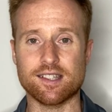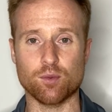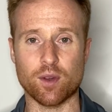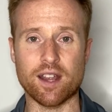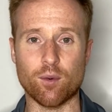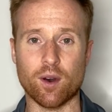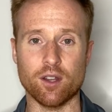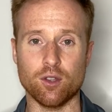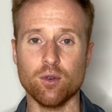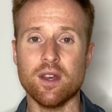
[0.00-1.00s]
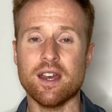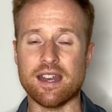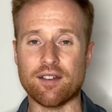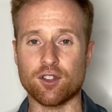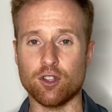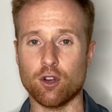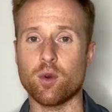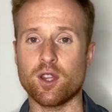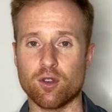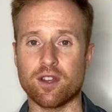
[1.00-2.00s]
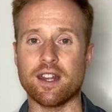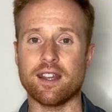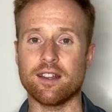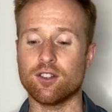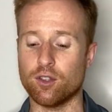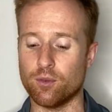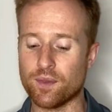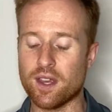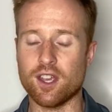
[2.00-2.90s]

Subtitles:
is what I want to do, and you have to know what you're getting into.